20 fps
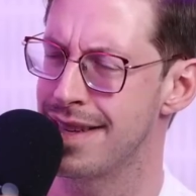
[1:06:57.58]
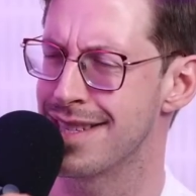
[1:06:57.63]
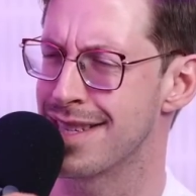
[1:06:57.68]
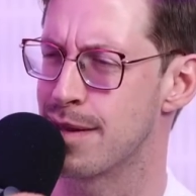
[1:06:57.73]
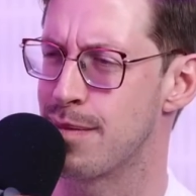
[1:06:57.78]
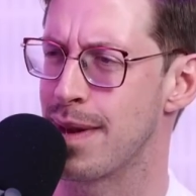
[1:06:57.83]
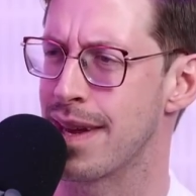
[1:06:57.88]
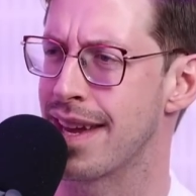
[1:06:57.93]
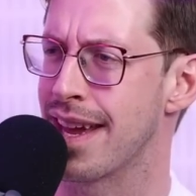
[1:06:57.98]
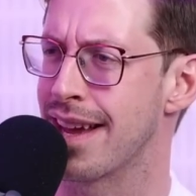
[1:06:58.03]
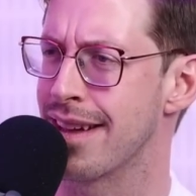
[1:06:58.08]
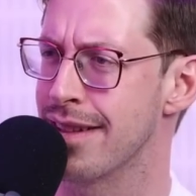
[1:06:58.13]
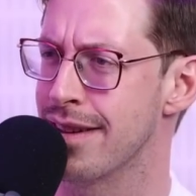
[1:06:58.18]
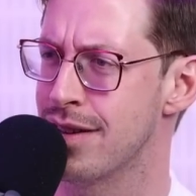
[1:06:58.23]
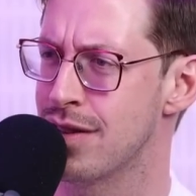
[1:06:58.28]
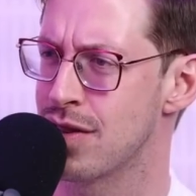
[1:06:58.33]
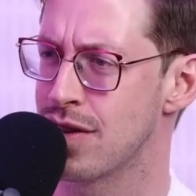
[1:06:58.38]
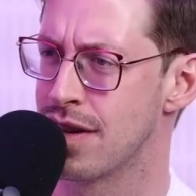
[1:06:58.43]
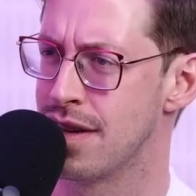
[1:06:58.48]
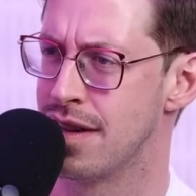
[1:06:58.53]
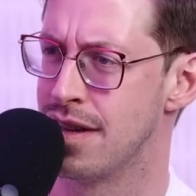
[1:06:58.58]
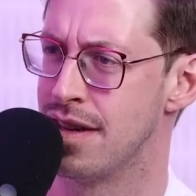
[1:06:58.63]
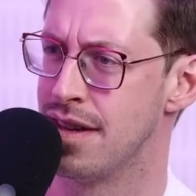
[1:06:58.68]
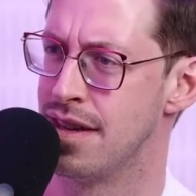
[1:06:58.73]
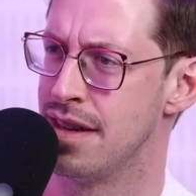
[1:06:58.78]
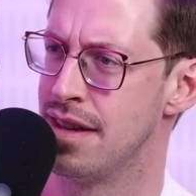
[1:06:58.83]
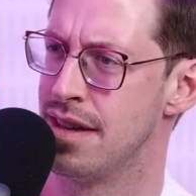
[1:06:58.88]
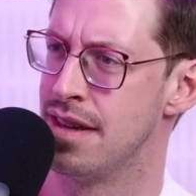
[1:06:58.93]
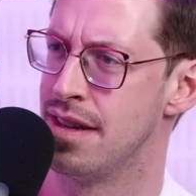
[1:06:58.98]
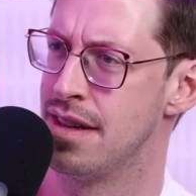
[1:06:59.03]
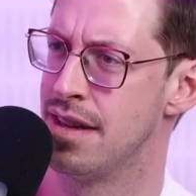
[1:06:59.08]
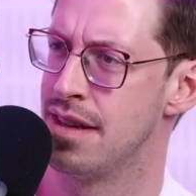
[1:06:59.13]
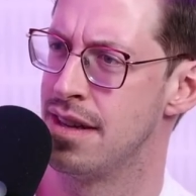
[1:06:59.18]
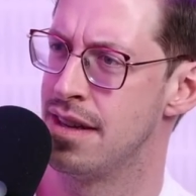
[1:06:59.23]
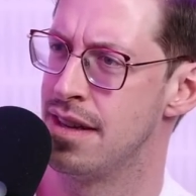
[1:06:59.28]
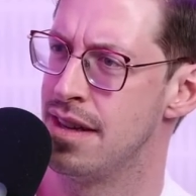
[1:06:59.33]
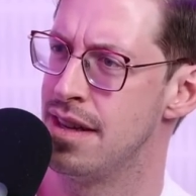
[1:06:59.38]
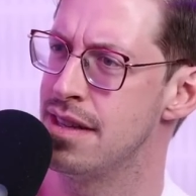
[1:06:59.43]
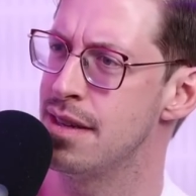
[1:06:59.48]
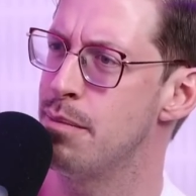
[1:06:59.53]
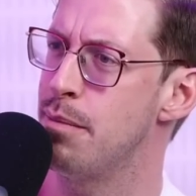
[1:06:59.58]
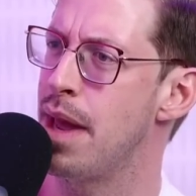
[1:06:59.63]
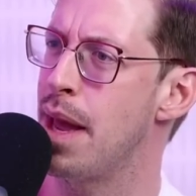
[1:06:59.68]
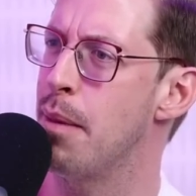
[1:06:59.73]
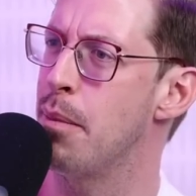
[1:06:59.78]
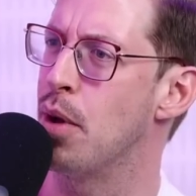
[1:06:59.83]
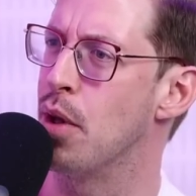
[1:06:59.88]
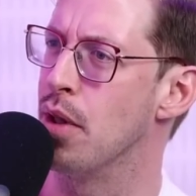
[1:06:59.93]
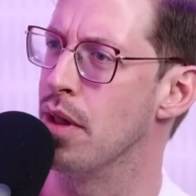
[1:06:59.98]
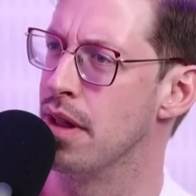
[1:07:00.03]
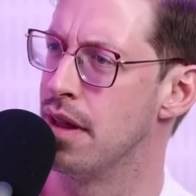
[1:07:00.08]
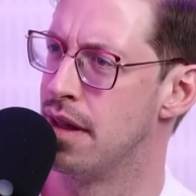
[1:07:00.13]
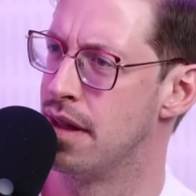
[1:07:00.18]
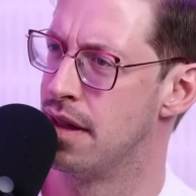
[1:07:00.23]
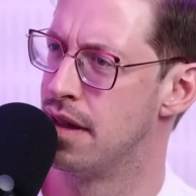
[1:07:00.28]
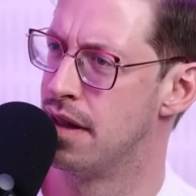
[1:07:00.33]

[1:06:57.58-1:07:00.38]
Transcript: He doesn't speak English. He's a mammal.